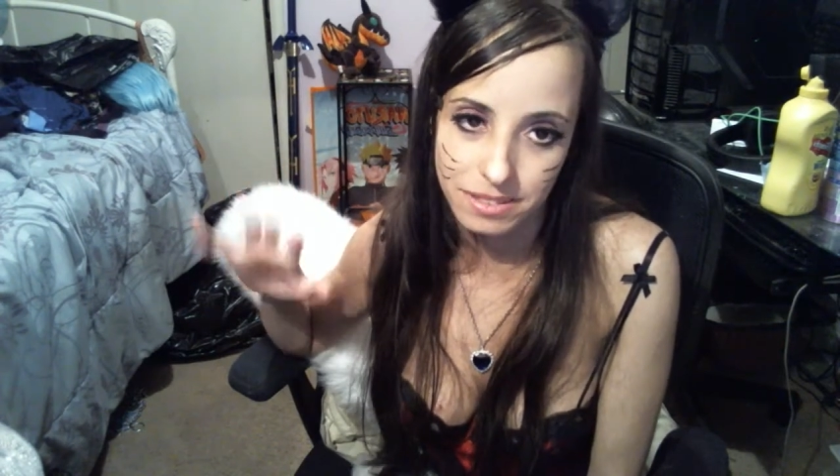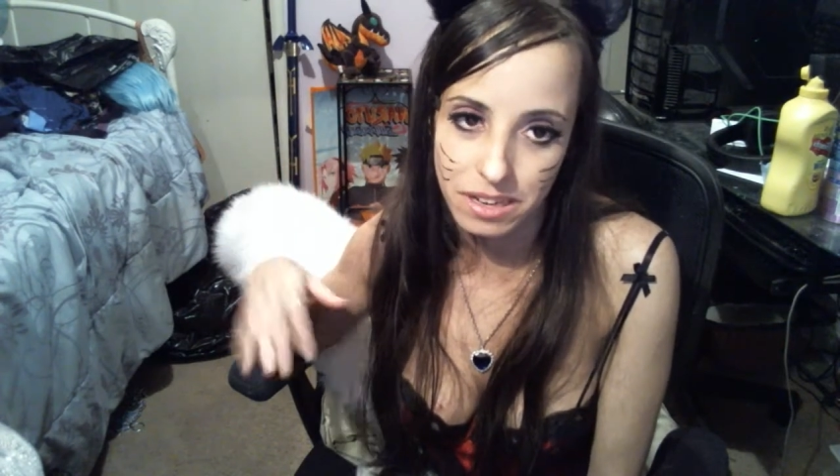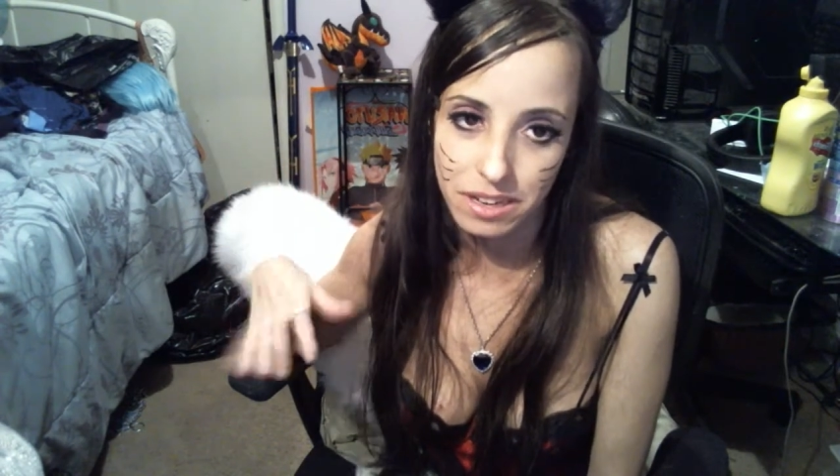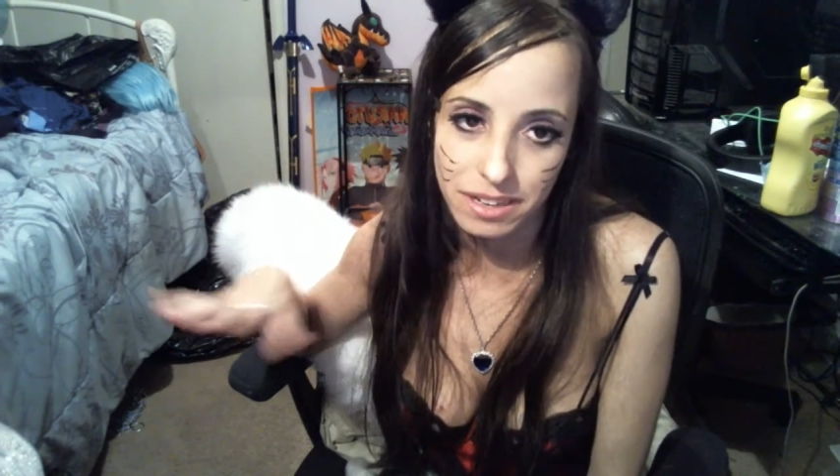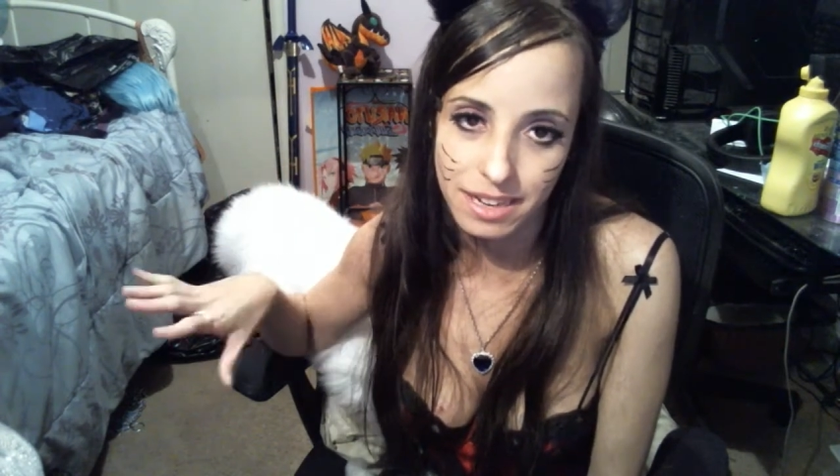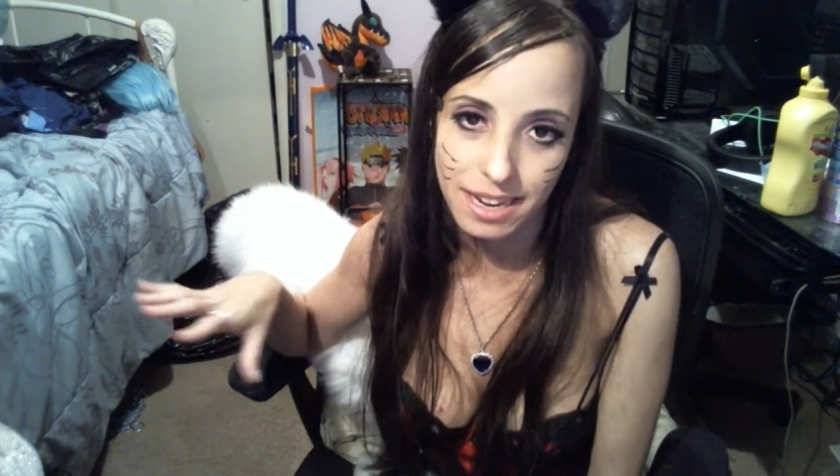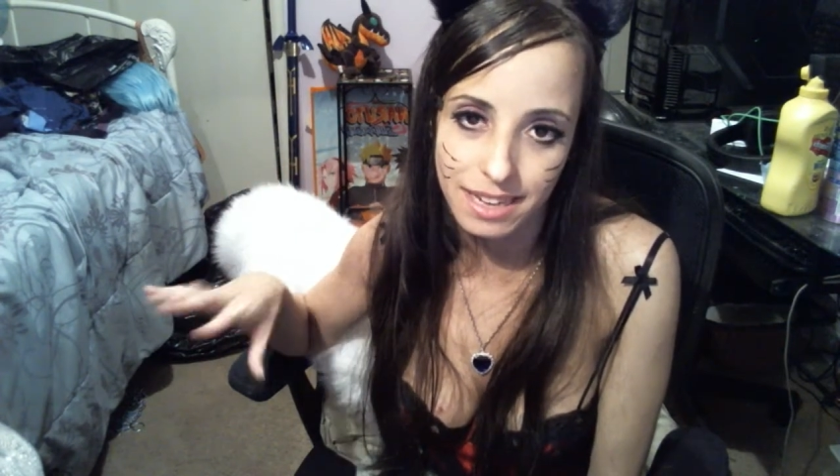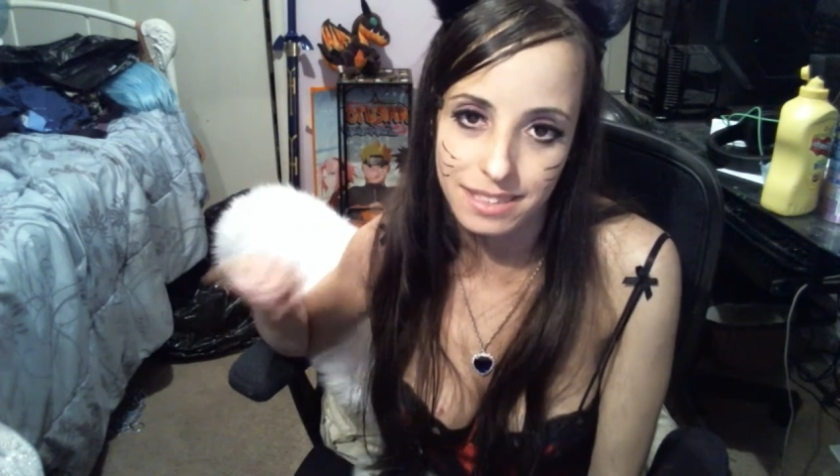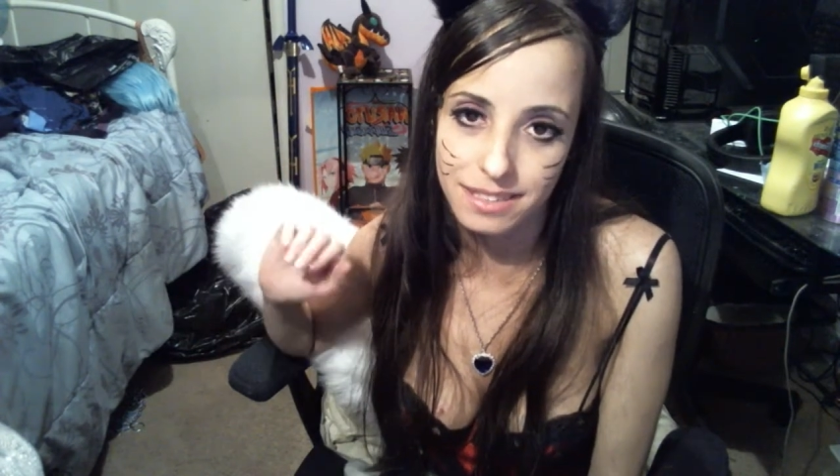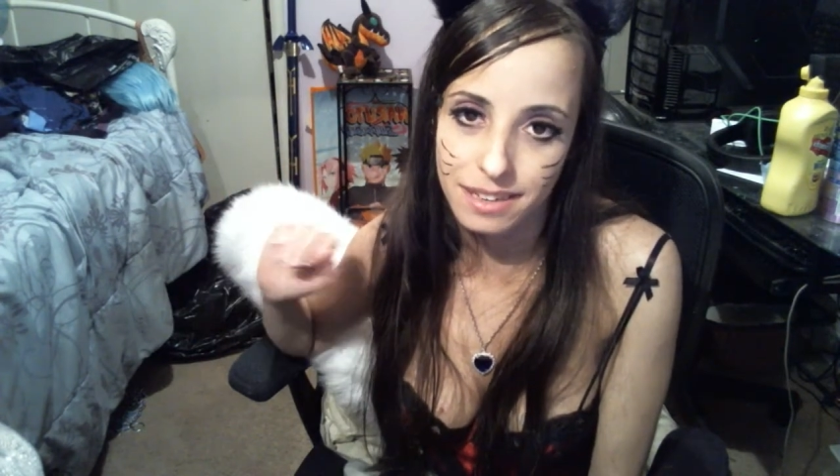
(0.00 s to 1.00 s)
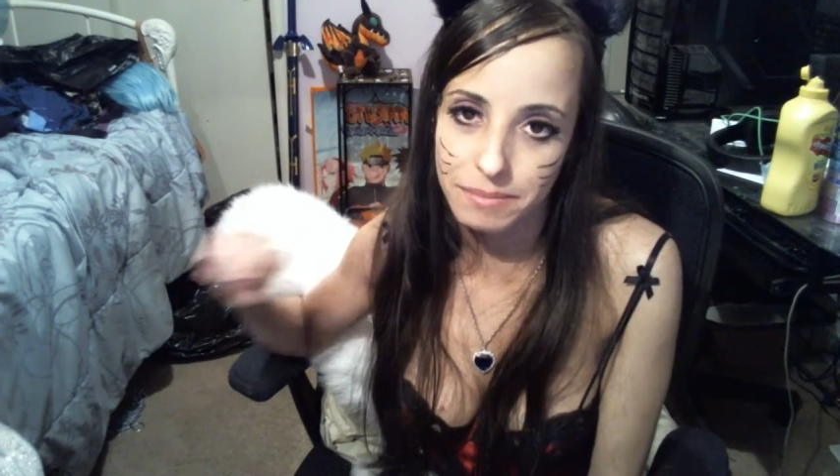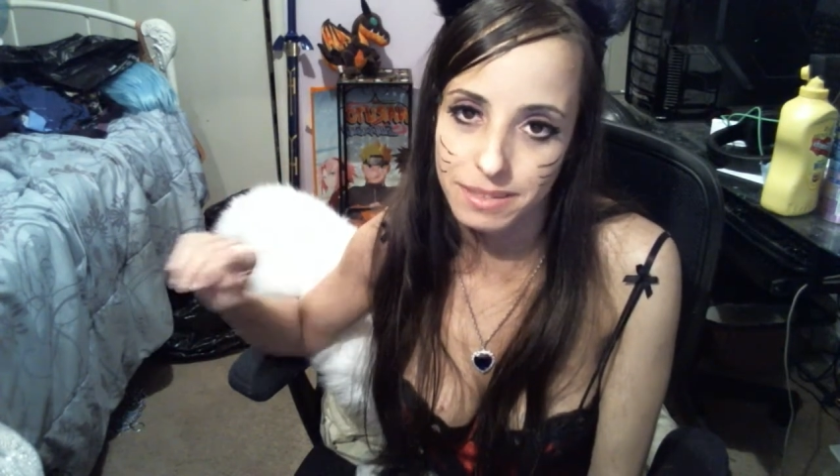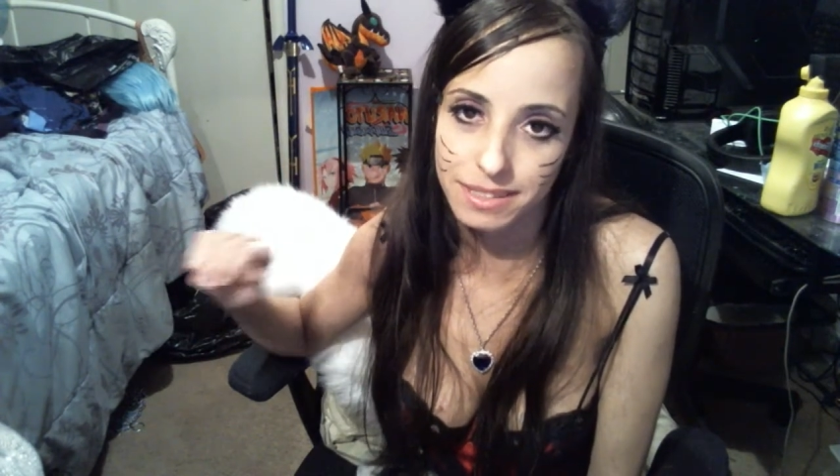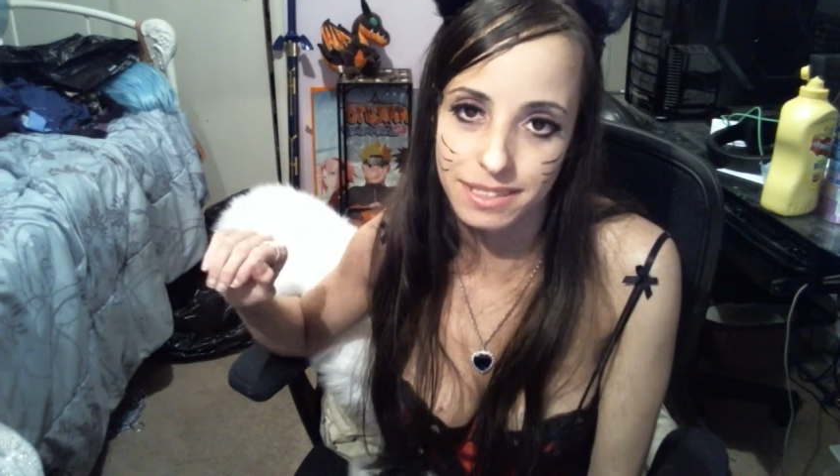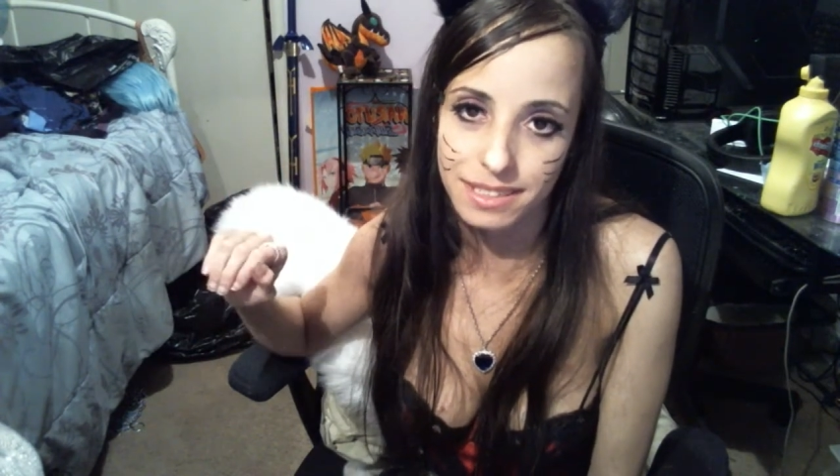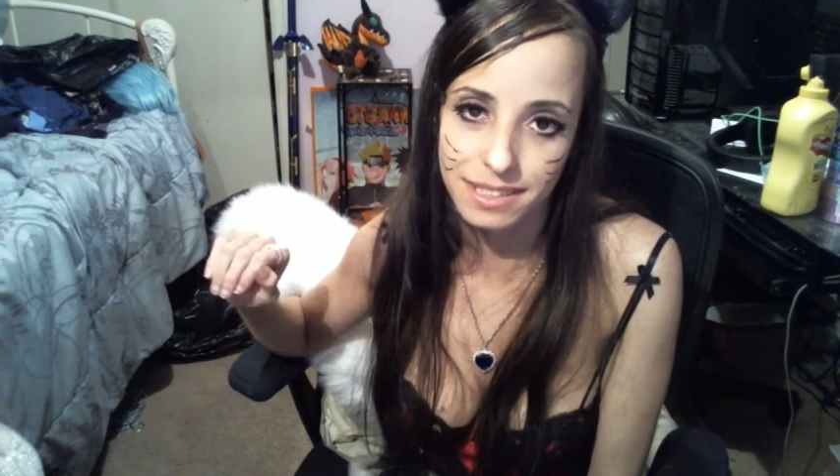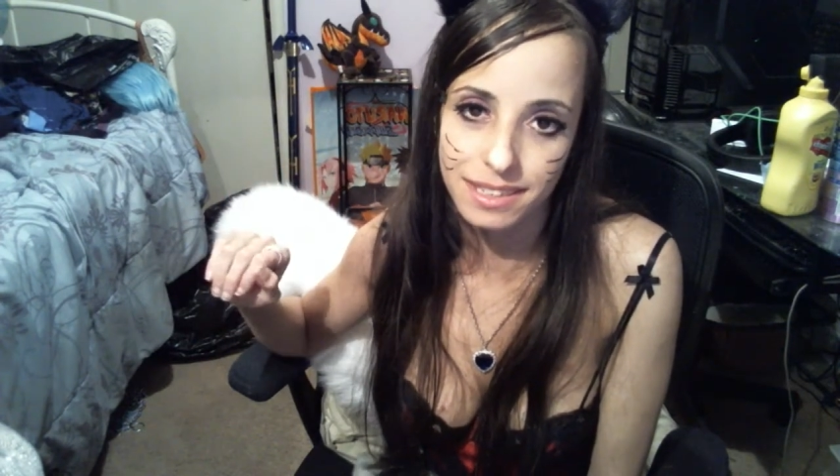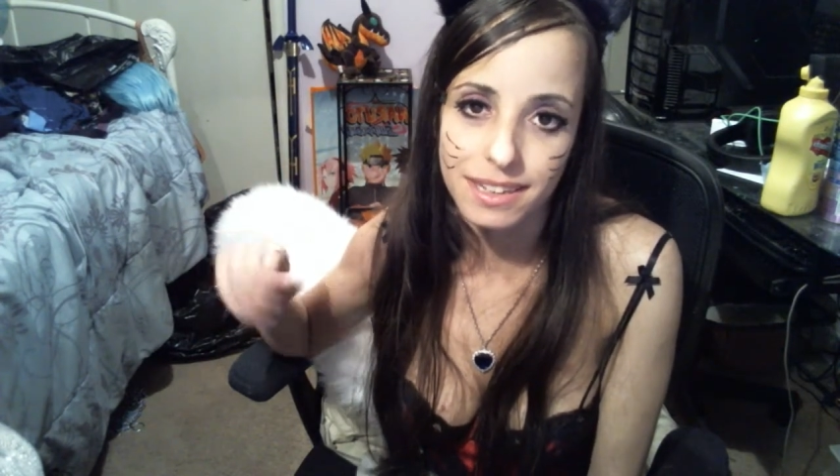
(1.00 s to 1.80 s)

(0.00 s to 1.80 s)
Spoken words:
The holidays got busy.